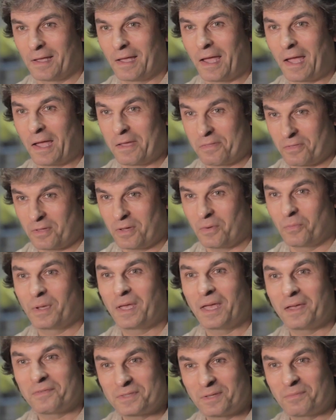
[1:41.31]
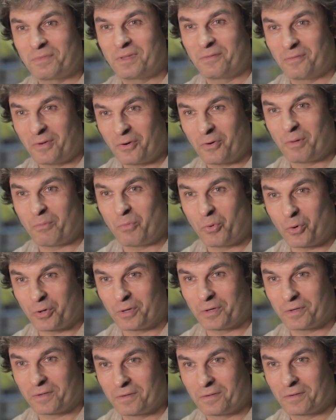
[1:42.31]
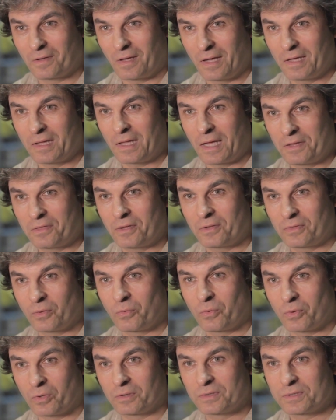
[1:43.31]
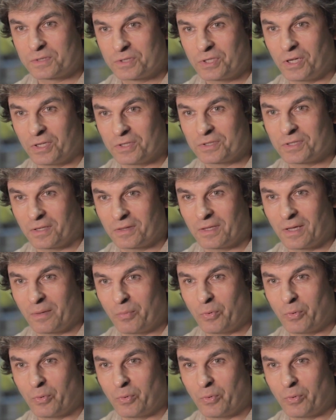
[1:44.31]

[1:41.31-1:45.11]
I thought we have something very important. I thought the world changed at that